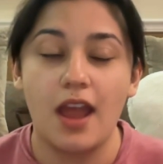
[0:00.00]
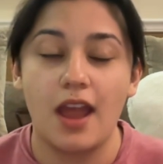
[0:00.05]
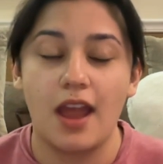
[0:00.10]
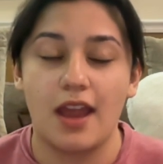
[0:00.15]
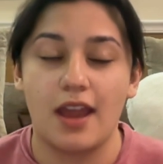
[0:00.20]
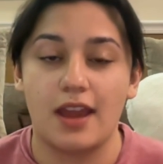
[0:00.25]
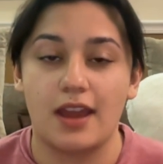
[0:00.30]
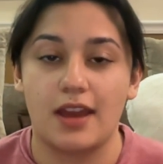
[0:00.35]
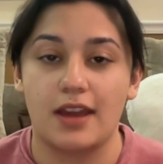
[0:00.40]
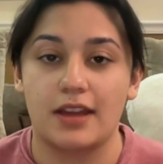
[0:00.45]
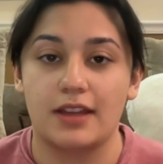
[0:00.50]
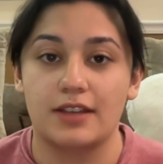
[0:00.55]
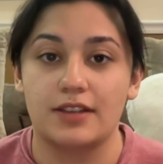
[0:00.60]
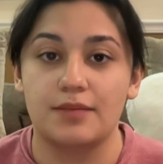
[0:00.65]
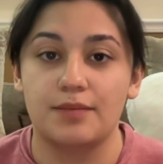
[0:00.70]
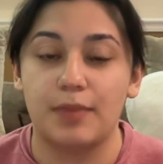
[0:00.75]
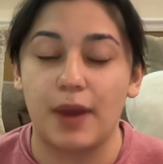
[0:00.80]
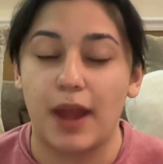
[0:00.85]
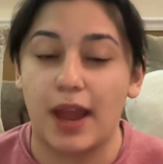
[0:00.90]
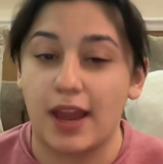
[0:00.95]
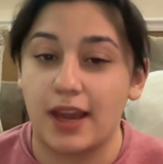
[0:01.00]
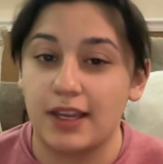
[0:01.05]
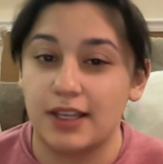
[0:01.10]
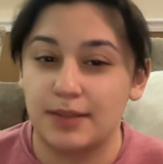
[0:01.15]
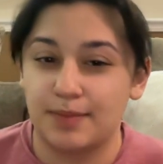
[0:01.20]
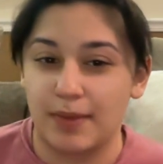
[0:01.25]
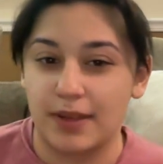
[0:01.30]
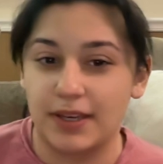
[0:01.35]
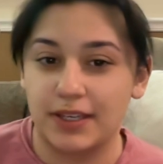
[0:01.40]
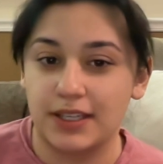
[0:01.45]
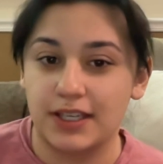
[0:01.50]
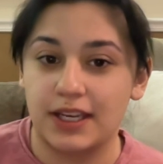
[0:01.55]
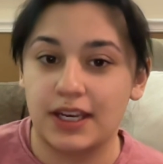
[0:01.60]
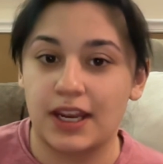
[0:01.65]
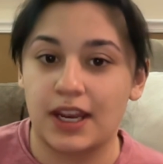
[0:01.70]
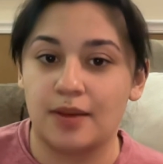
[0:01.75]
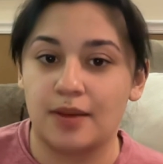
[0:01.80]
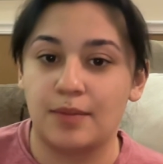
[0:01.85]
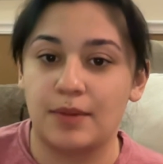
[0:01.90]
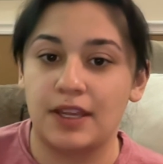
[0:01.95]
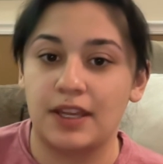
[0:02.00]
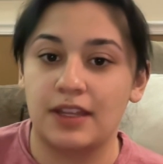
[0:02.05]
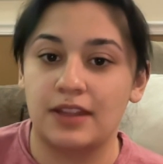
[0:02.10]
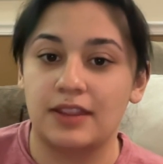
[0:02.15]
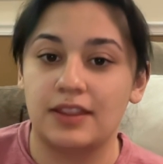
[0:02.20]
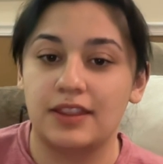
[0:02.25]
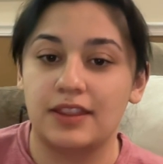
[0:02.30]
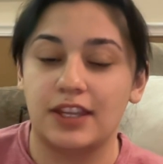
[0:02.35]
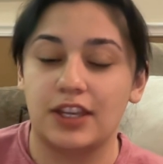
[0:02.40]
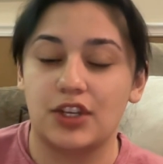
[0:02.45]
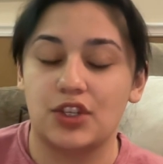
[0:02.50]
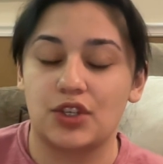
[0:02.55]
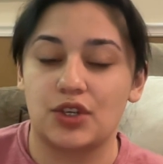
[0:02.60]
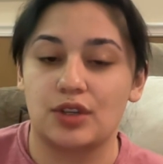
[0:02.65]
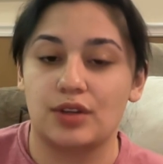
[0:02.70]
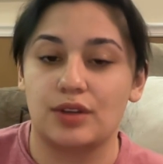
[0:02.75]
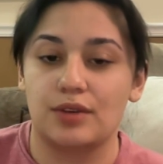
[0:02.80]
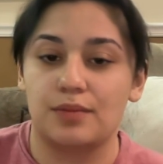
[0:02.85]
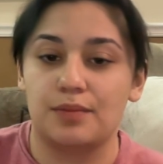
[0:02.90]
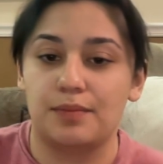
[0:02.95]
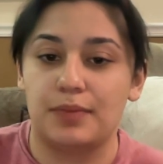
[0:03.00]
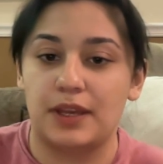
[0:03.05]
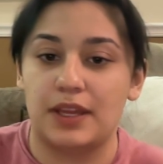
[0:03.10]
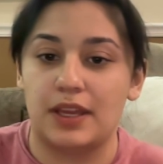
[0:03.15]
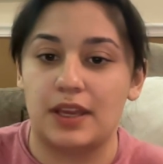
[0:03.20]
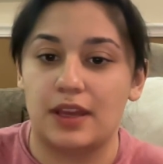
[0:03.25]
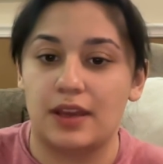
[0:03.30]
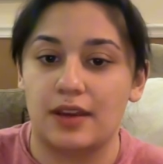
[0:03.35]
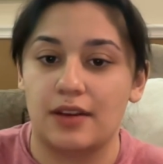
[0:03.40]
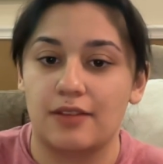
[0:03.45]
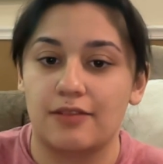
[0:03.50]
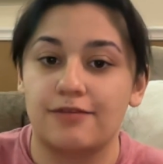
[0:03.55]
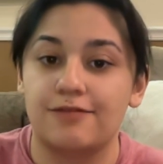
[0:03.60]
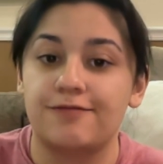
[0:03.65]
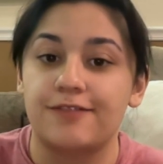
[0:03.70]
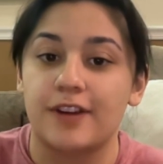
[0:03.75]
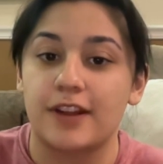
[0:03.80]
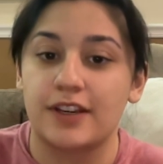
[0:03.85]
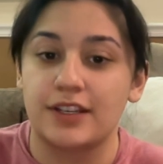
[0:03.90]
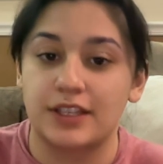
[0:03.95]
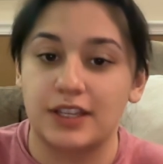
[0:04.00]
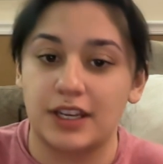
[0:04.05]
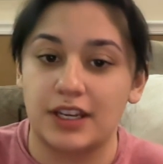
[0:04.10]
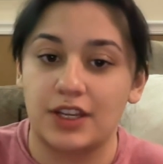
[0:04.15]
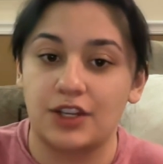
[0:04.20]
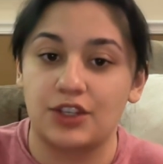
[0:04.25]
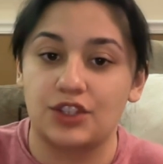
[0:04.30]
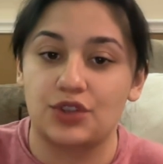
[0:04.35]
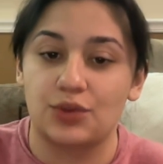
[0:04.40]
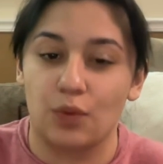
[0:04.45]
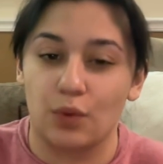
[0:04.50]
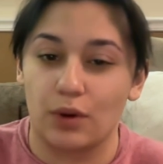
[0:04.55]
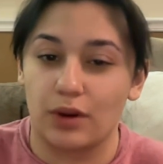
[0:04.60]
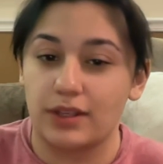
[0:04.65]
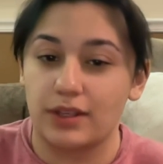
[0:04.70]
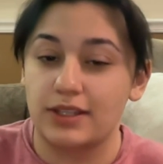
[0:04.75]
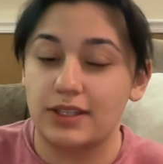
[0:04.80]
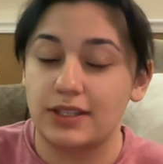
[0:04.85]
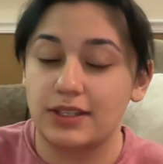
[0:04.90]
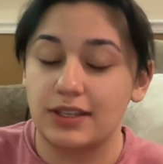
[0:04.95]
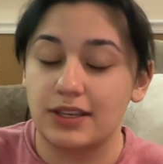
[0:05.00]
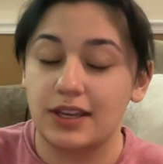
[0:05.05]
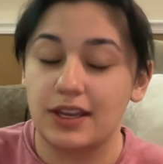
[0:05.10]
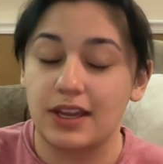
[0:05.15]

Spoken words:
and by spending I mean they should be funding towards